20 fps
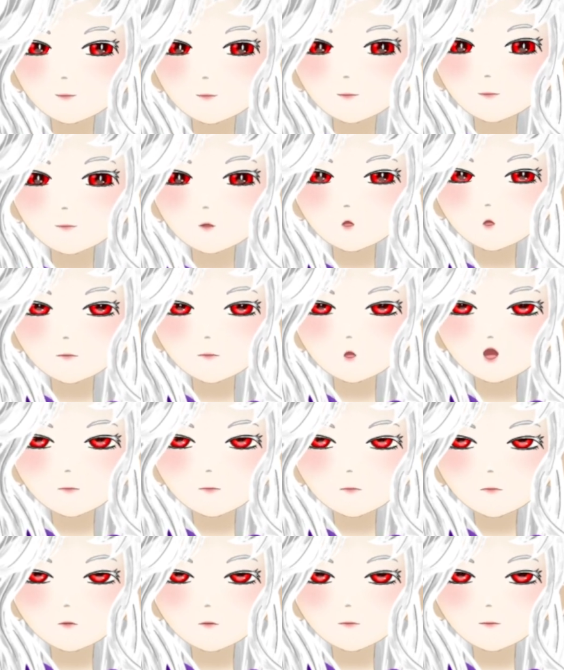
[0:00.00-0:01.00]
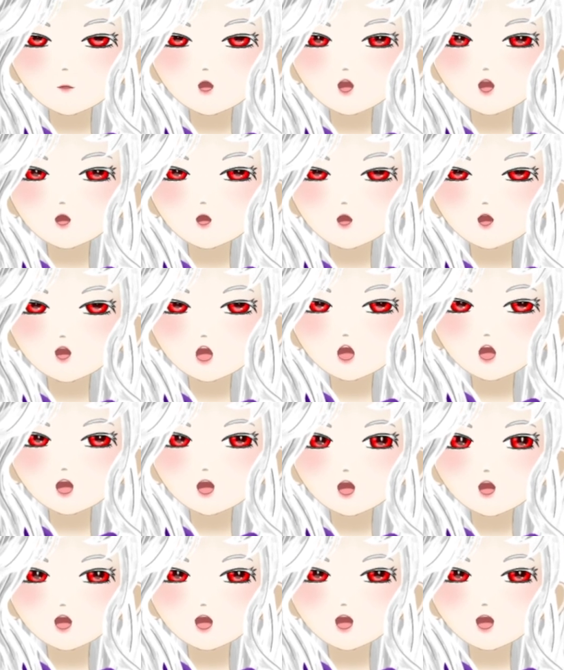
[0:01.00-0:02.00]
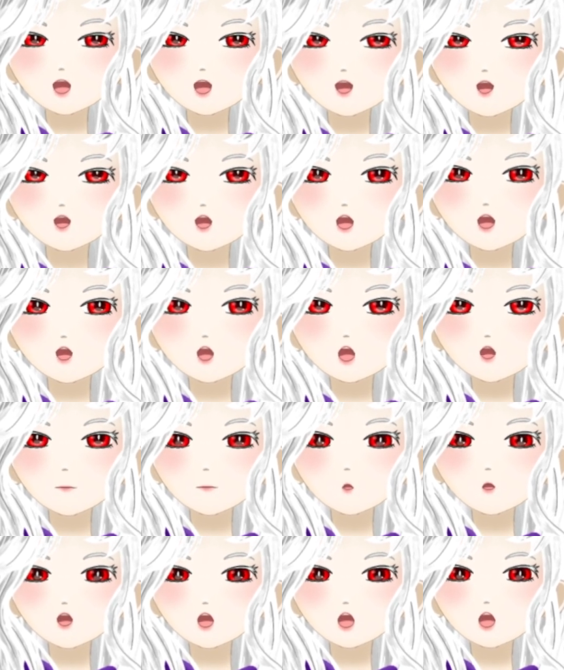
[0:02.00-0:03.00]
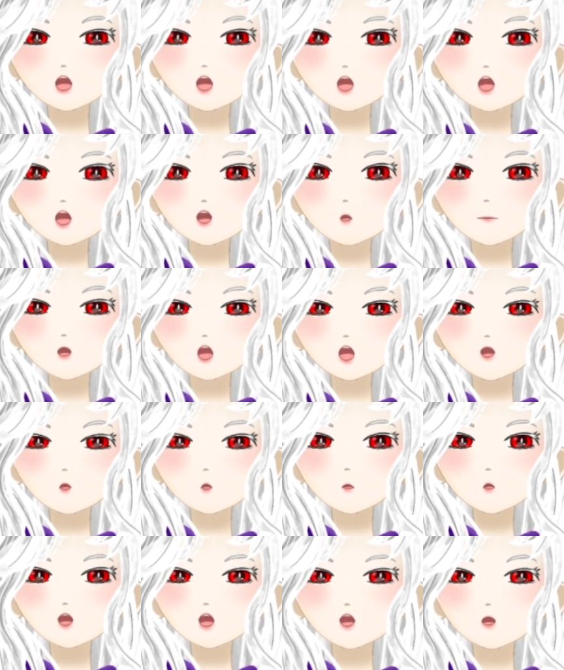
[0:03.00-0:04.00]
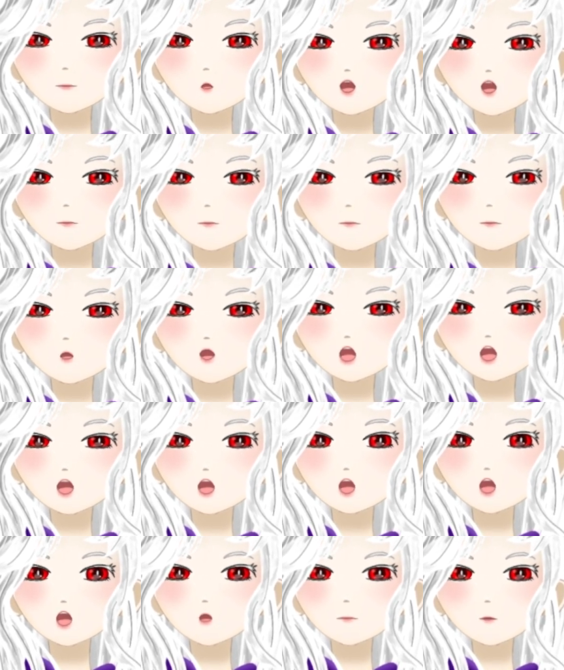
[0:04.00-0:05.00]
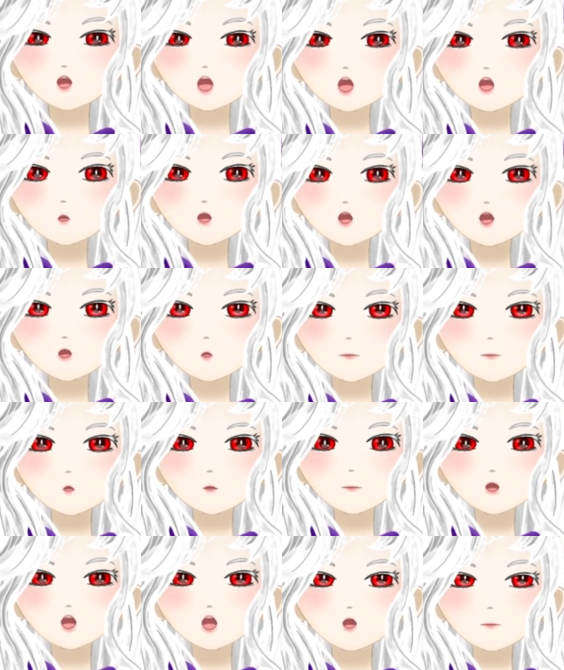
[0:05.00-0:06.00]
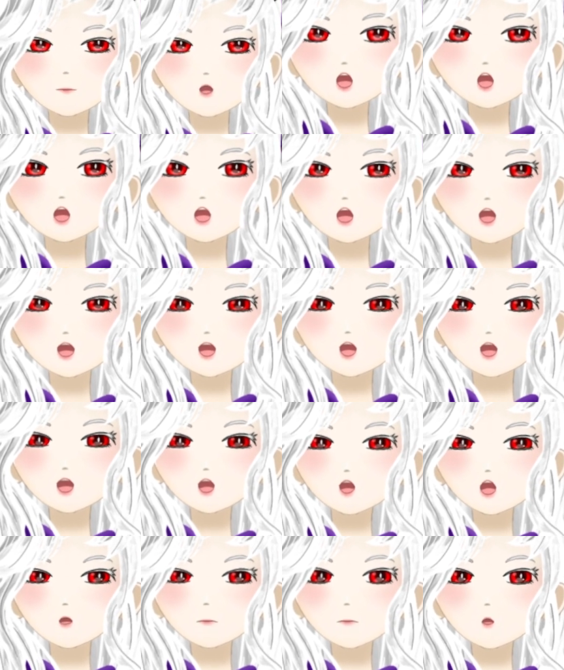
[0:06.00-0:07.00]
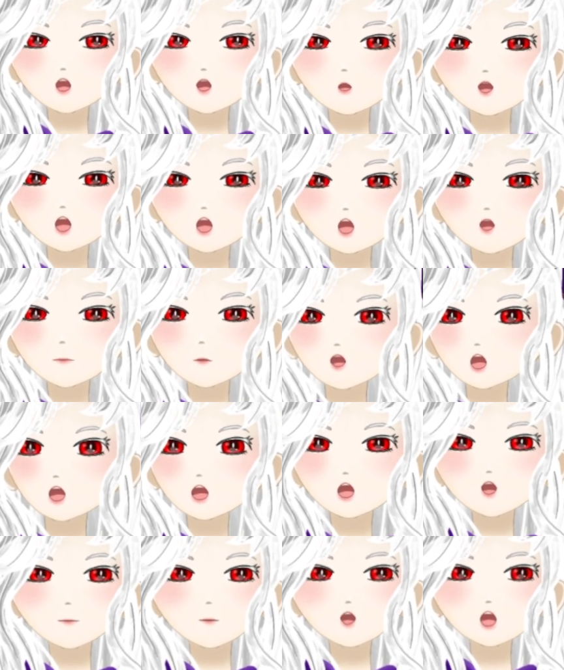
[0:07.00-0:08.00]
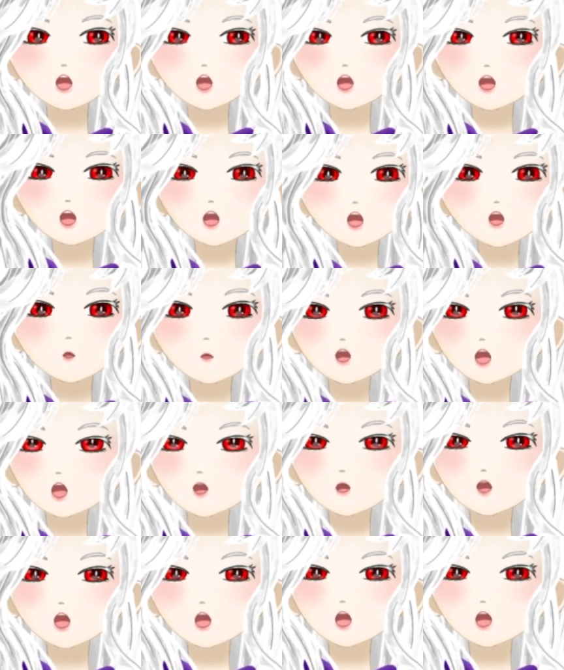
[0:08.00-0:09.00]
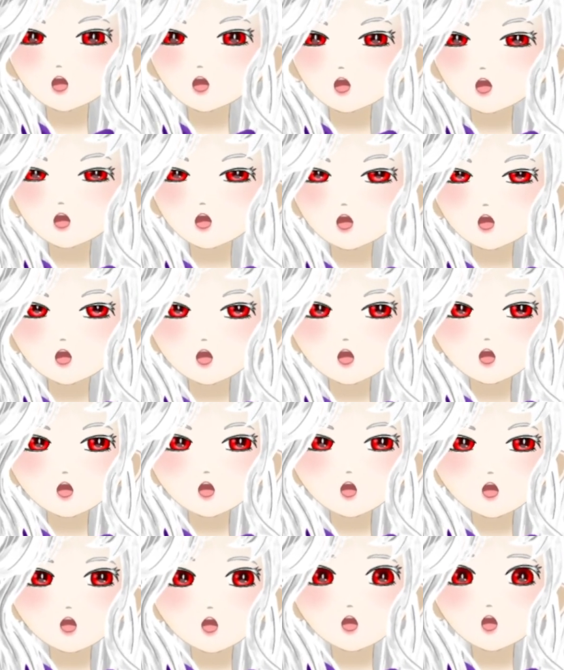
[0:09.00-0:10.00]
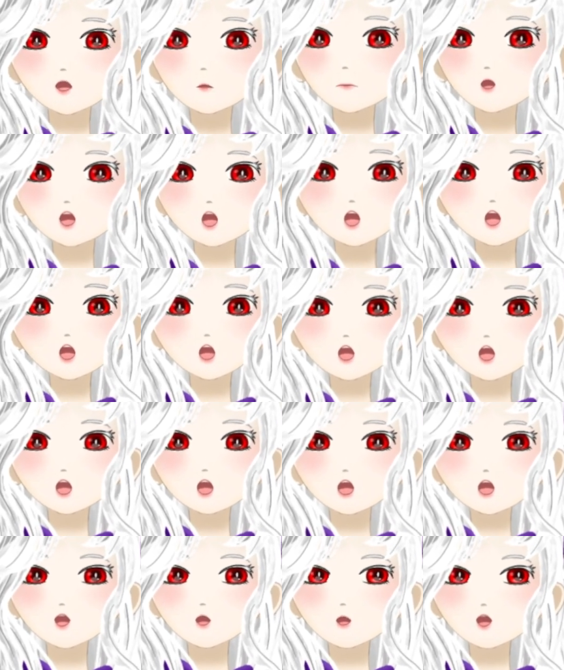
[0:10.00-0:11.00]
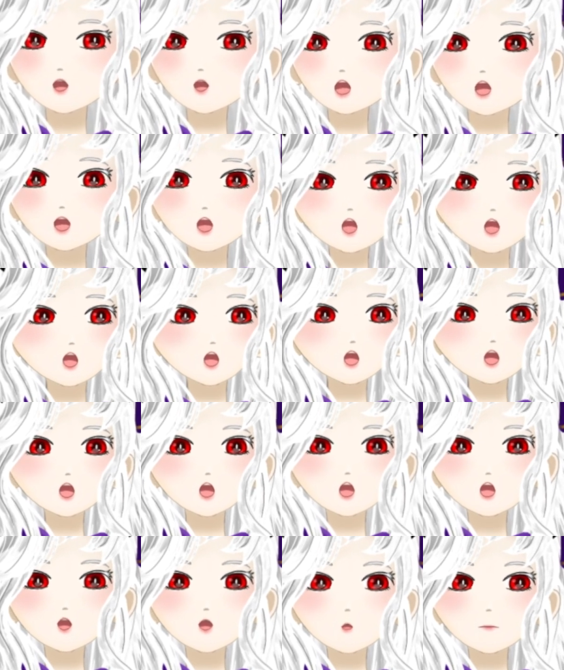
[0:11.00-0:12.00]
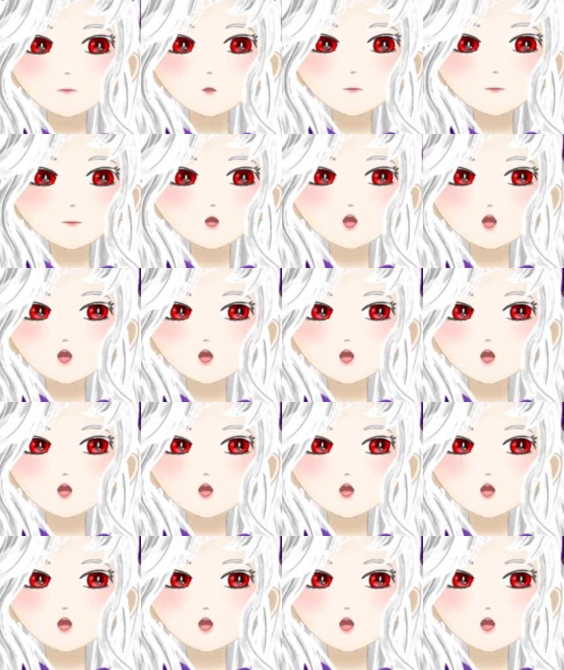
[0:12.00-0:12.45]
The cool thing with drum players is that it's less like multitasking multiple rhythms and more like interpreting multiple rhythms as the one rhythm. See, that makes that sound way too hard. And I will shit on Devo. Listen, I love Whip It.